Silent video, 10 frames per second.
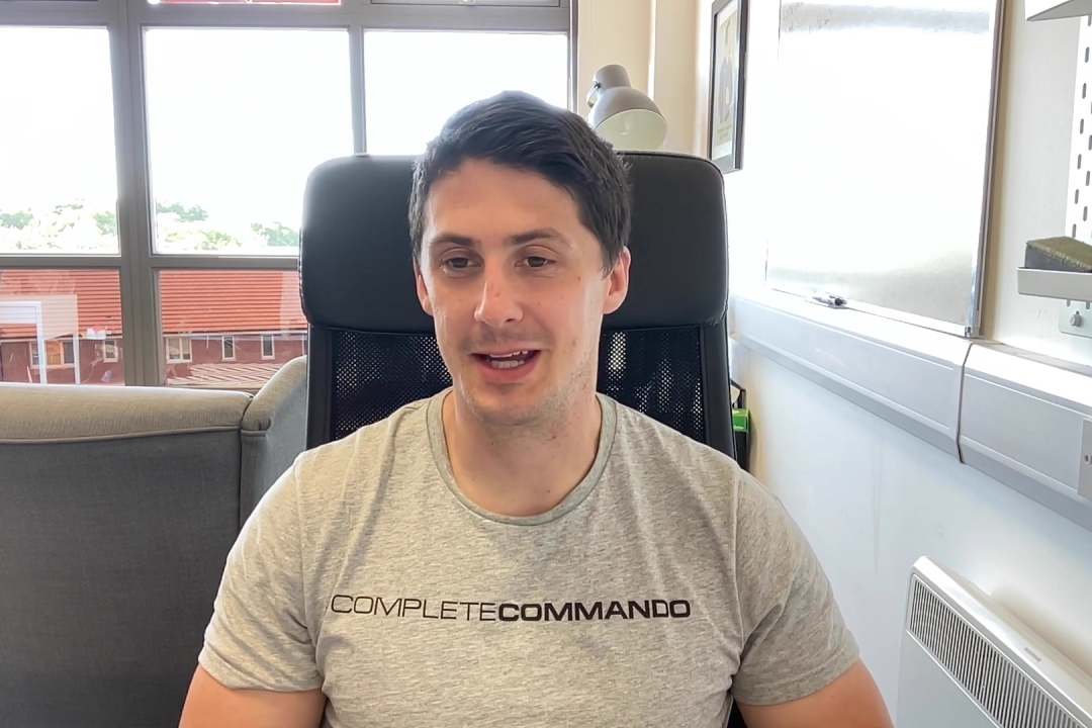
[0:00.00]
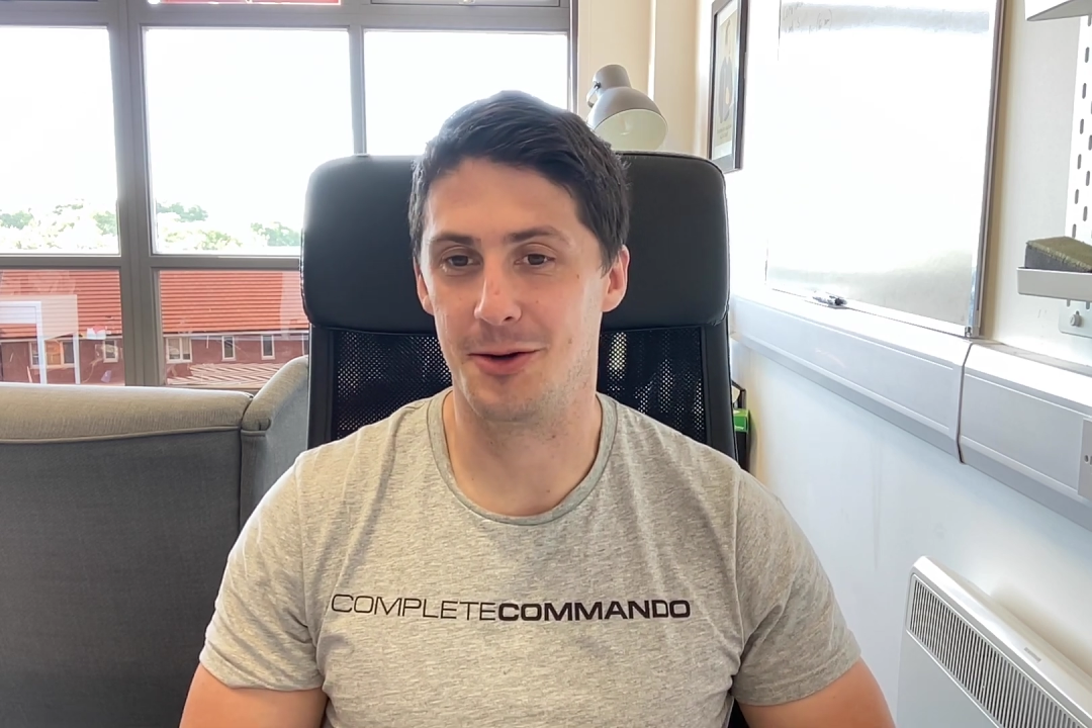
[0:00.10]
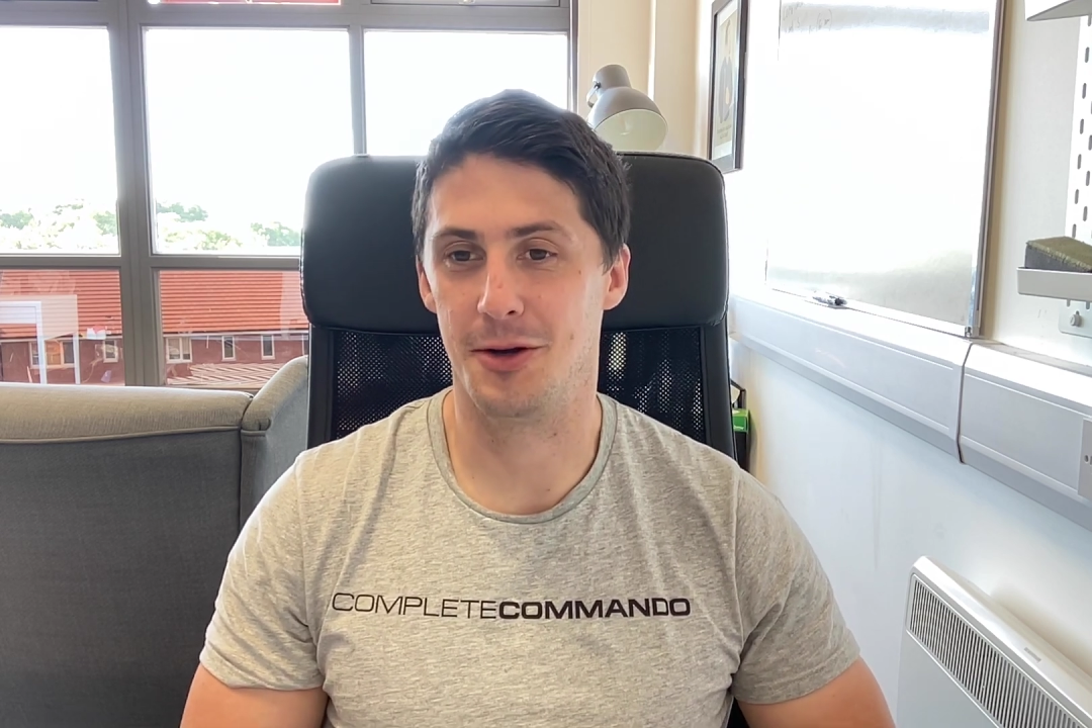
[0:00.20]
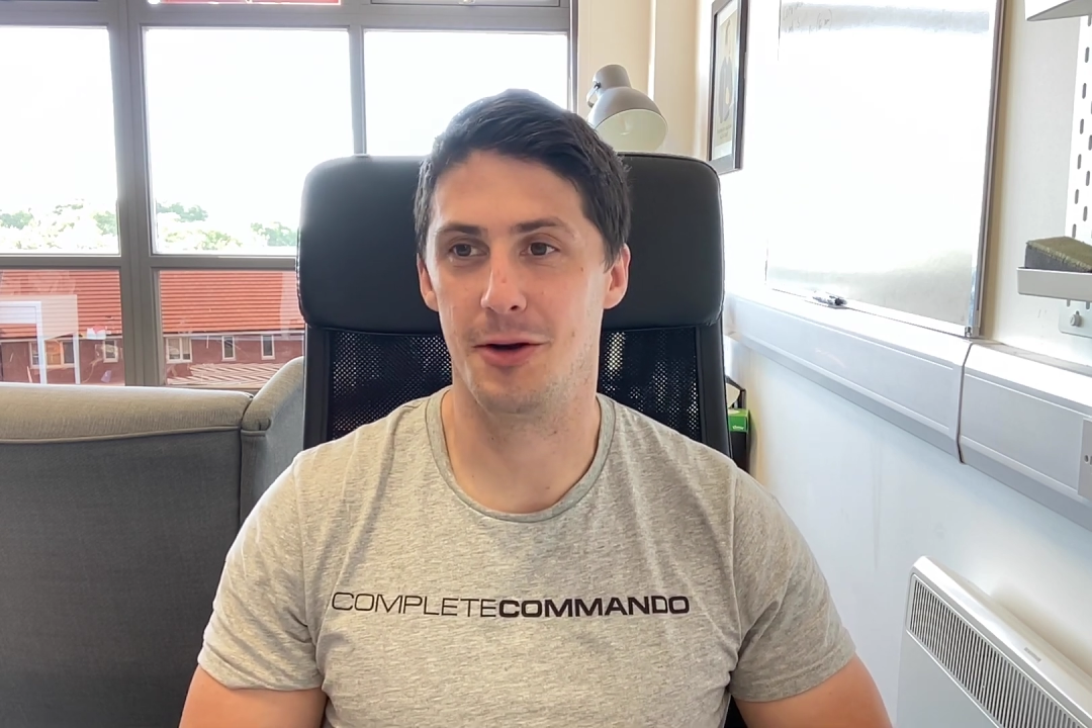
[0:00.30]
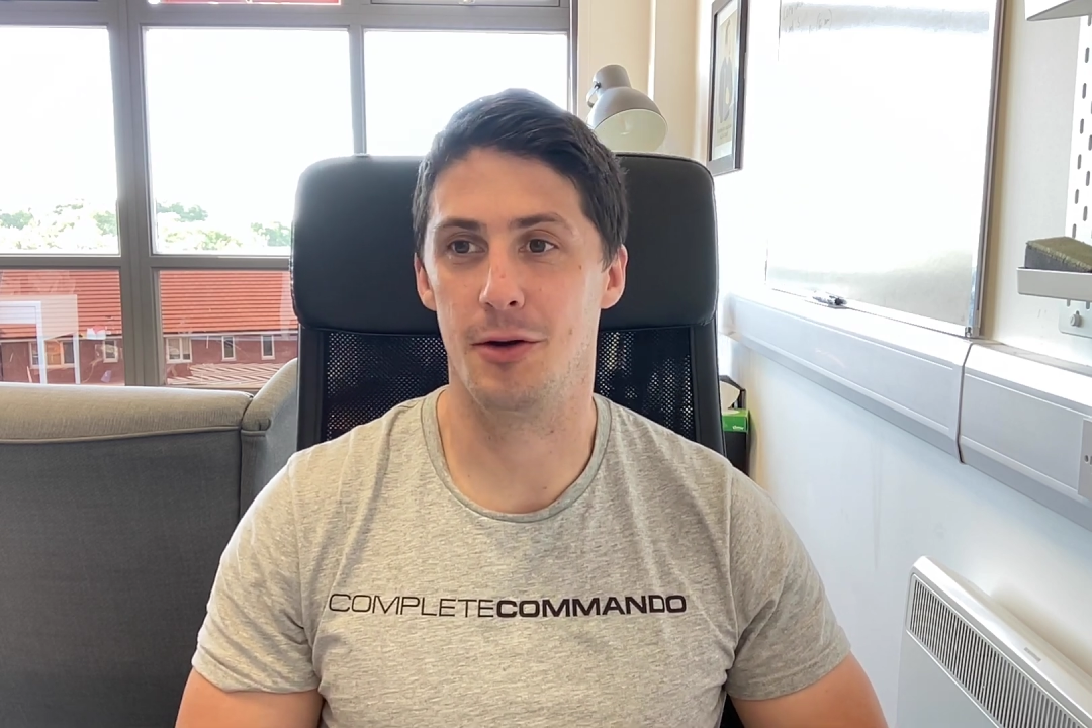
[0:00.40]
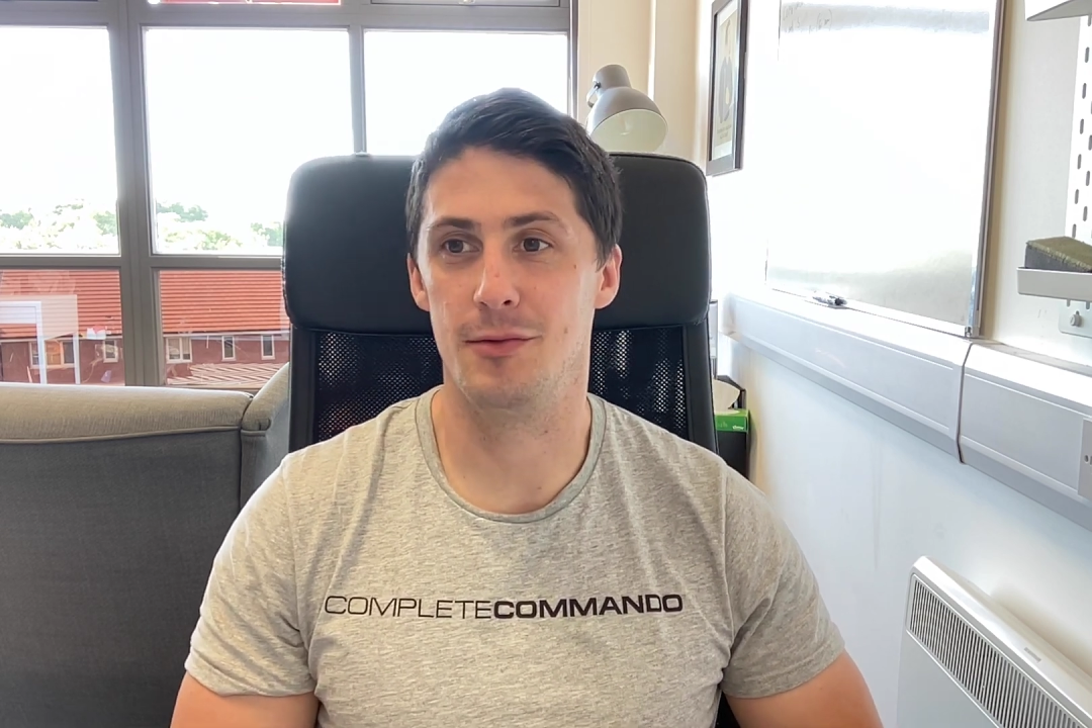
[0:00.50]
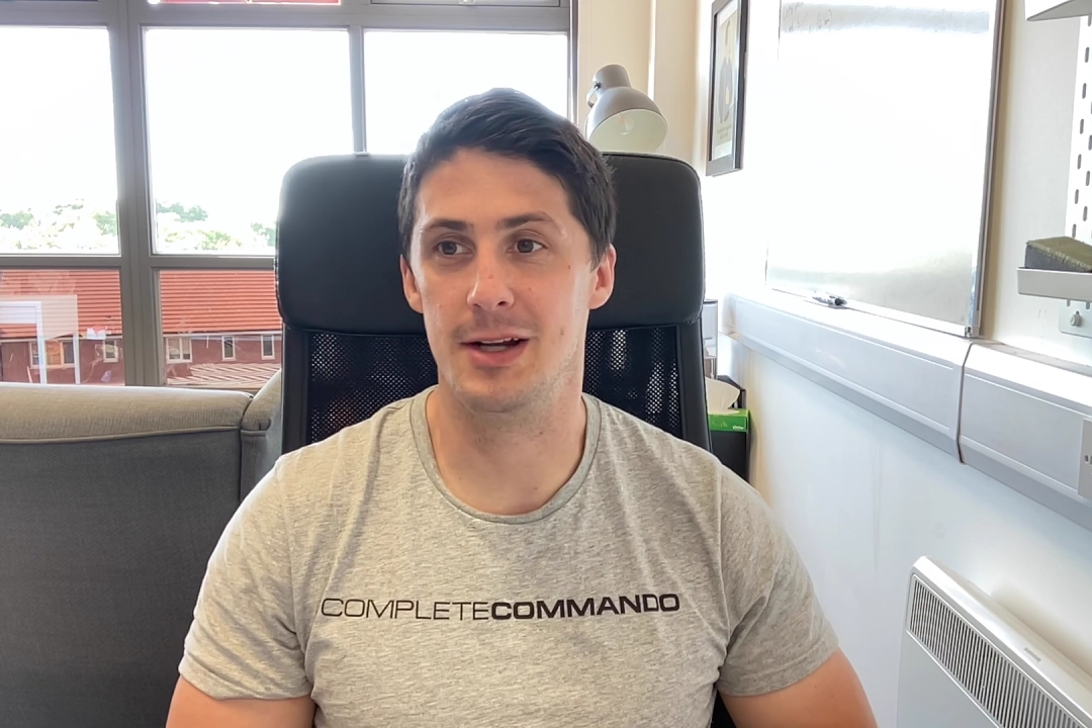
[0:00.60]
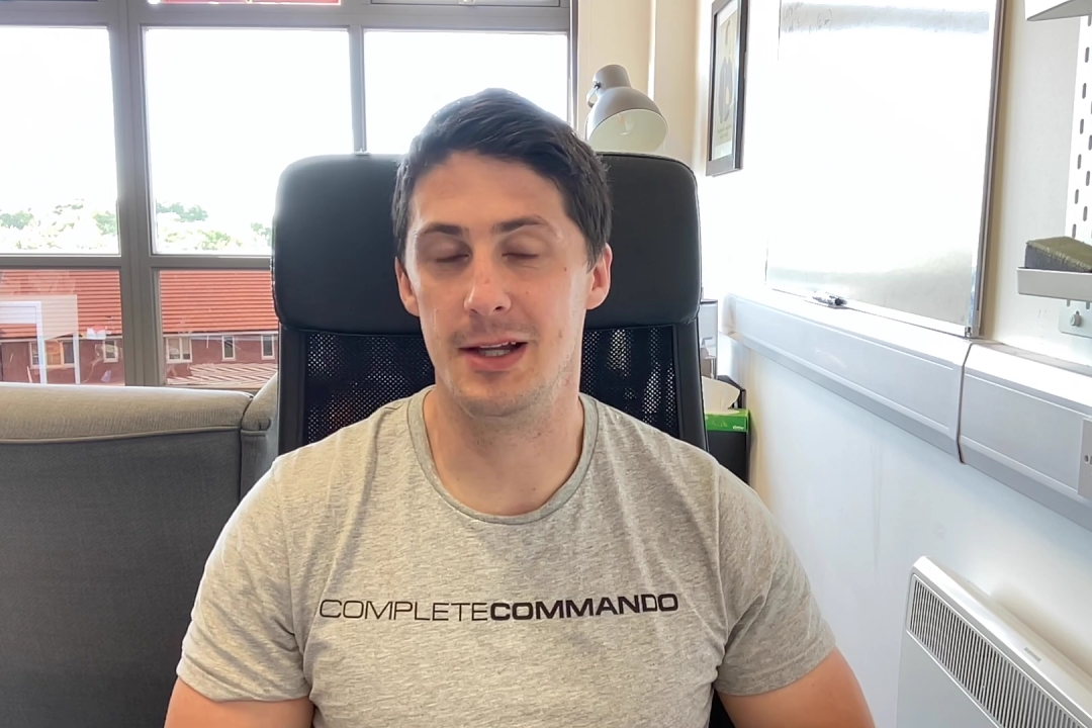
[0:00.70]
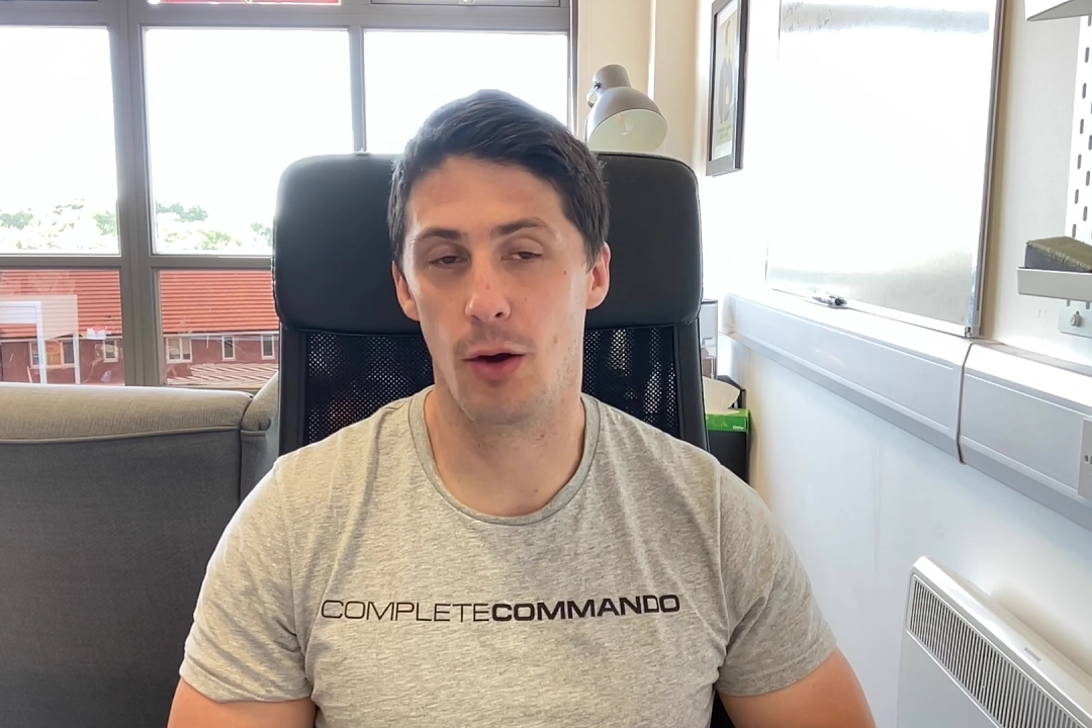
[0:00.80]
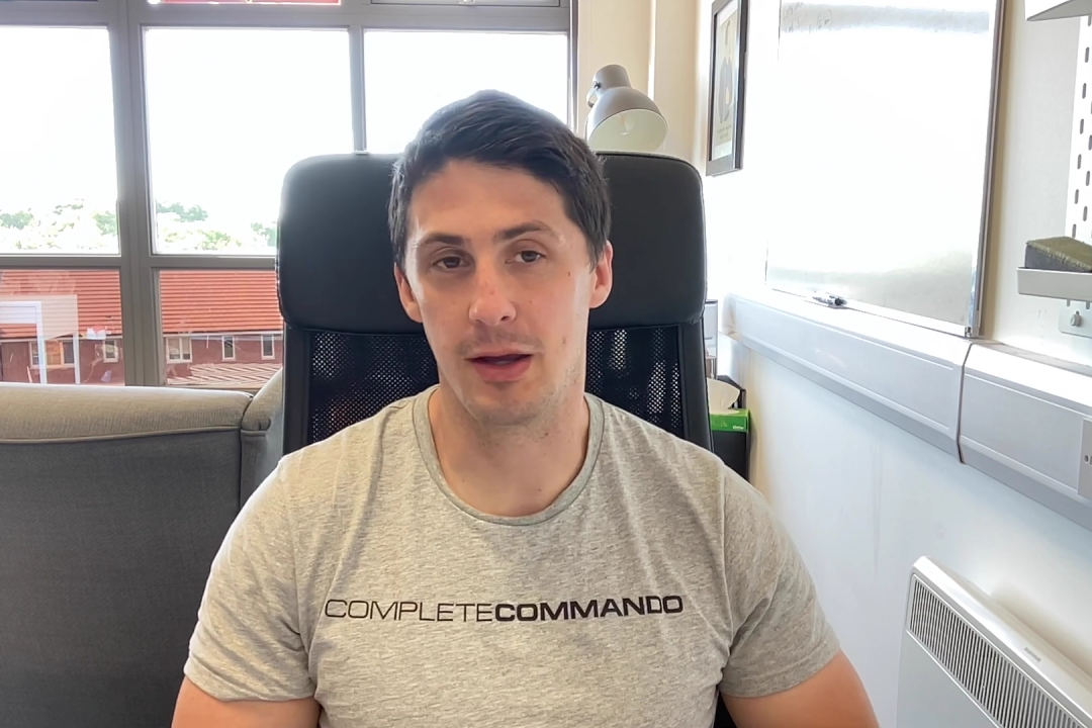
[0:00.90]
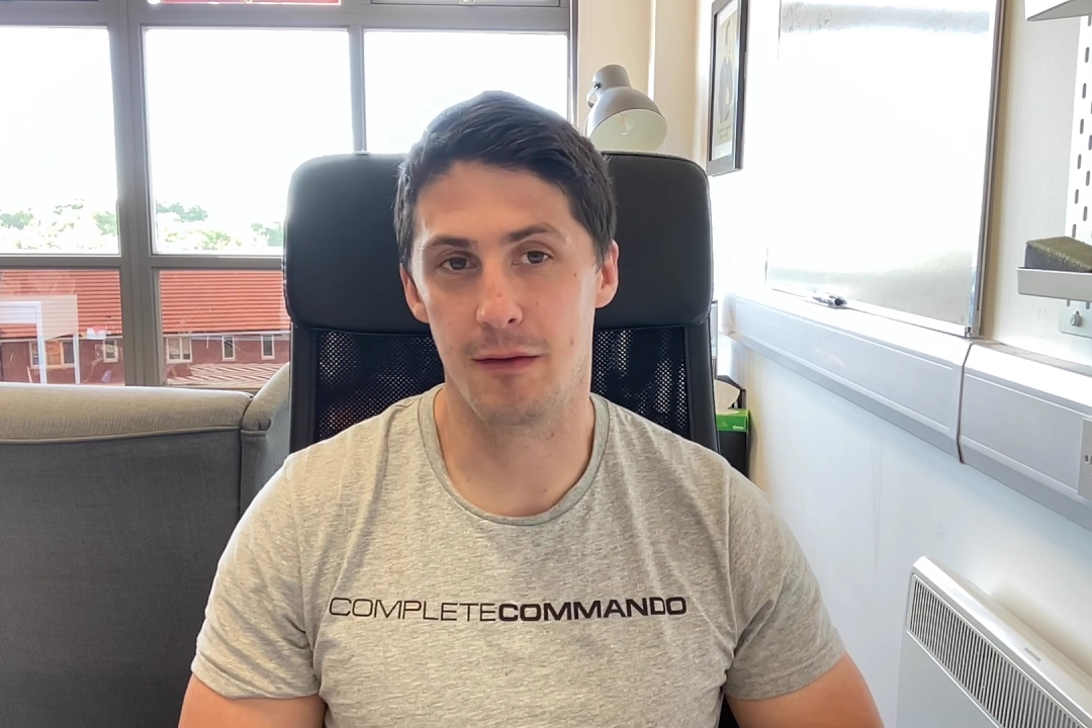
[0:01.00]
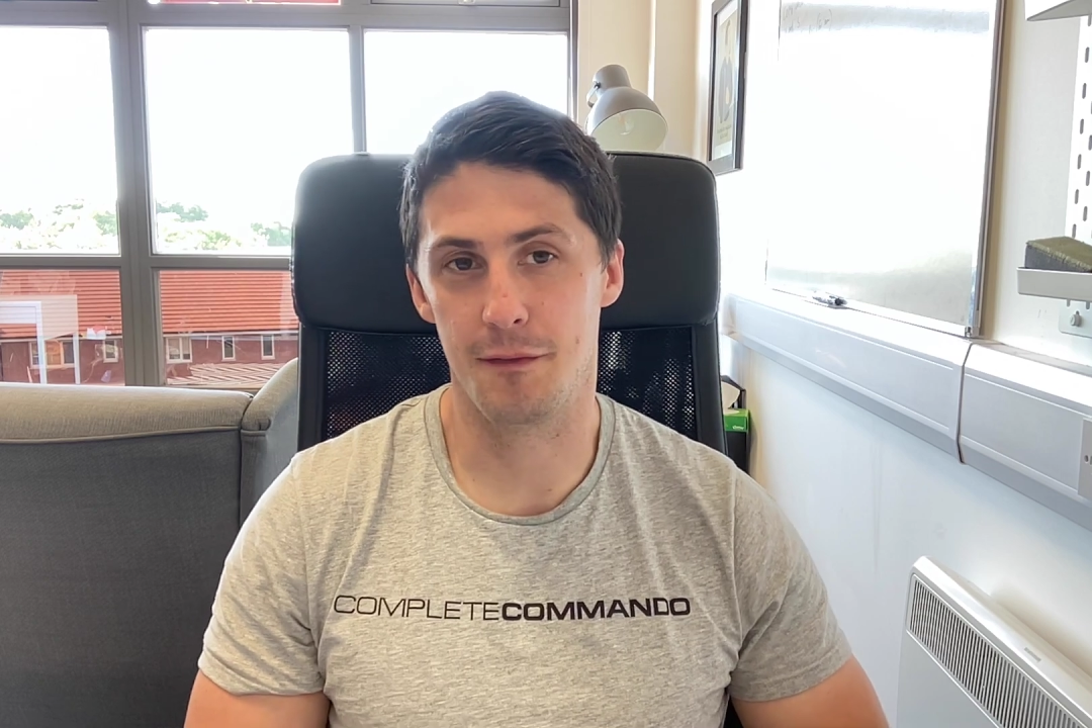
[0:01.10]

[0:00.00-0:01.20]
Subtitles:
and I really like